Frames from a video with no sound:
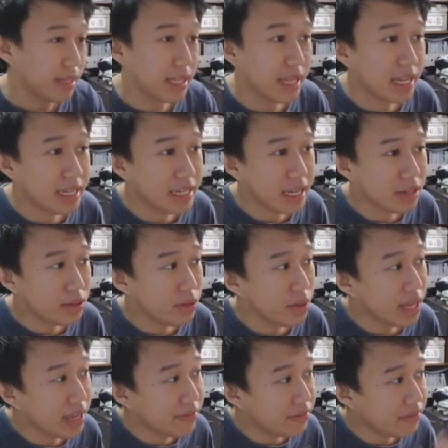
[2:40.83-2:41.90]
And now you
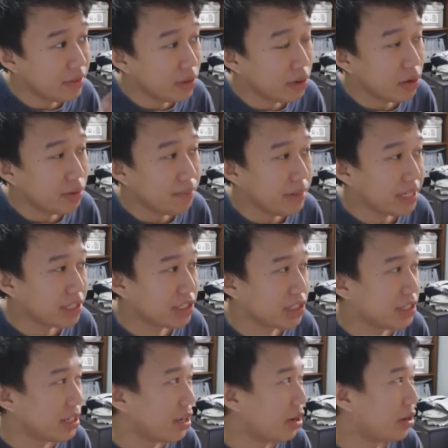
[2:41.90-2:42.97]
have your
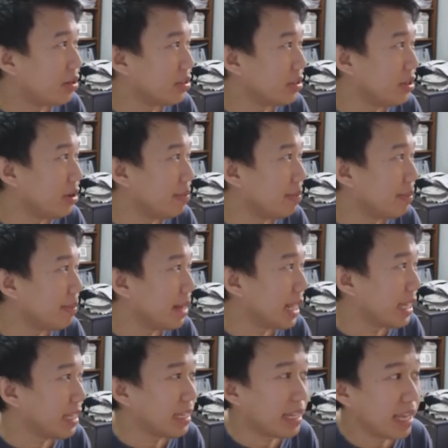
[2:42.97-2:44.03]
picture on your
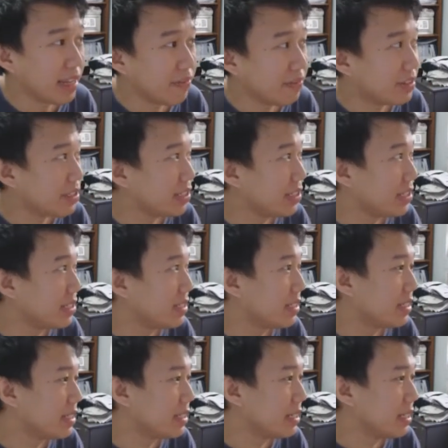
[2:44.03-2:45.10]
blank canvas.
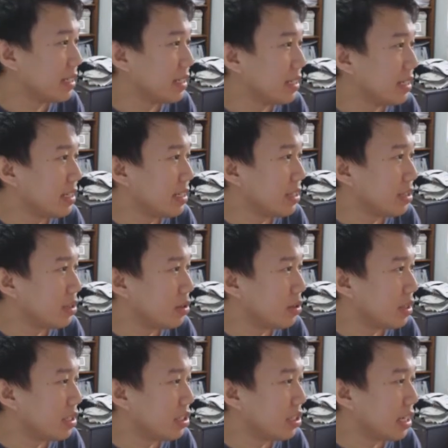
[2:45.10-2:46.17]
So
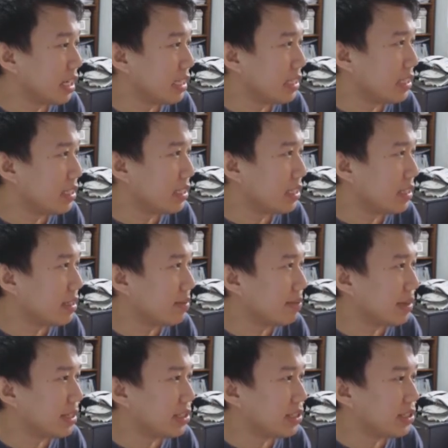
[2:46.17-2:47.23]
adjust the
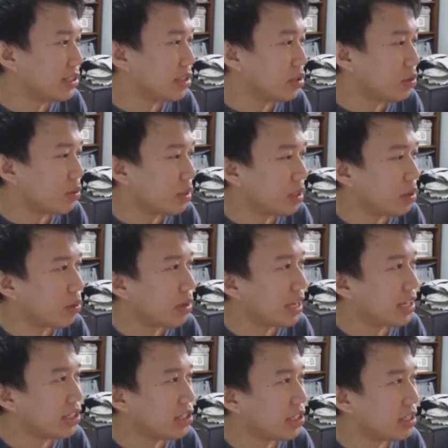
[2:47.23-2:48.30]
picture to a
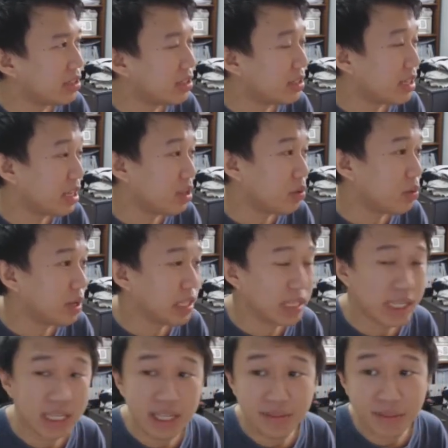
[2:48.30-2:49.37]
location that you want.
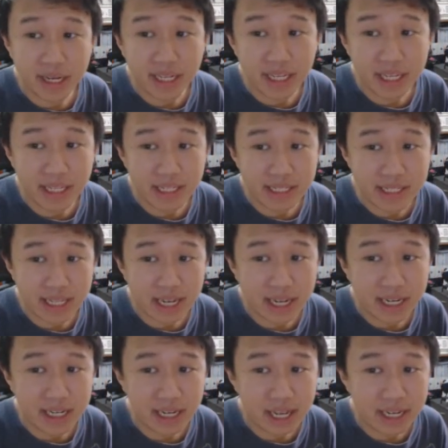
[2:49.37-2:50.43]
In my case,
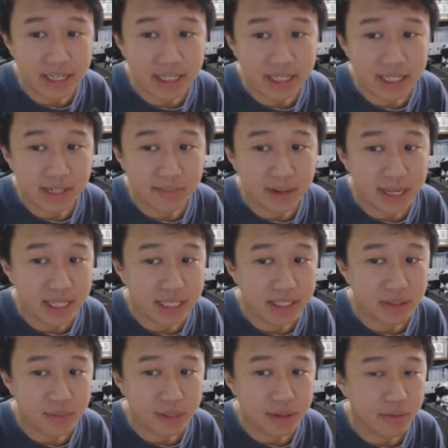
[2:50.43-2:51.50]
I like the smiley
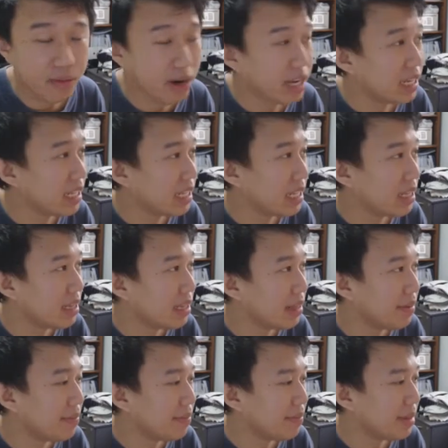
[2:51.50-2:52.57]
to be right in the
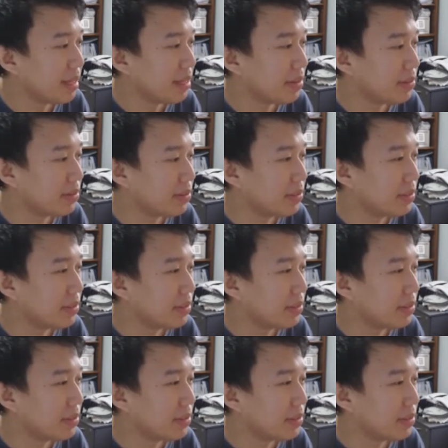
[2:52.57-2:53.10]
middle.